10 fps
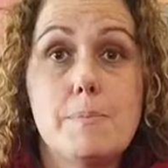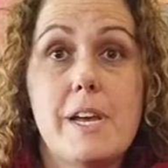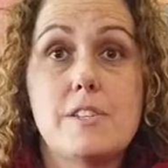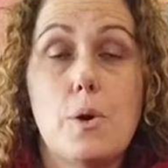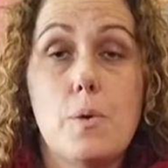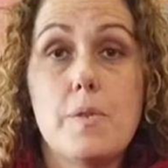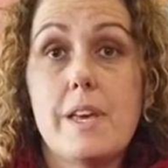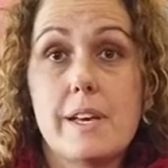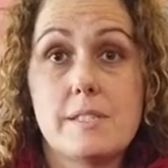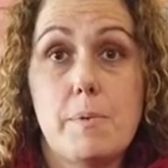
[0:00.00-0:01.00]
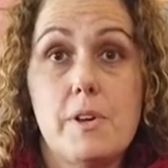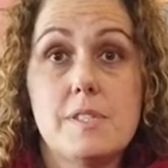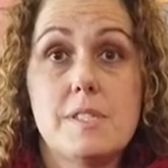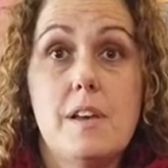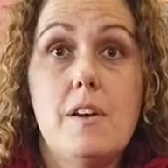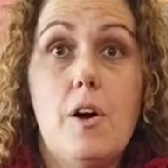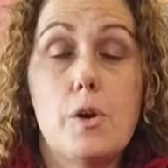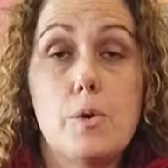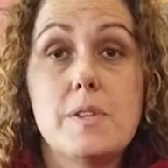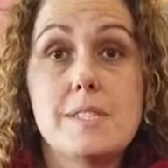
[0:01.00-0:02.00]
speak to all the experts
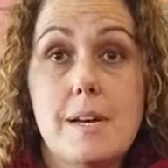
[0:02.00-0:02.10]
on all the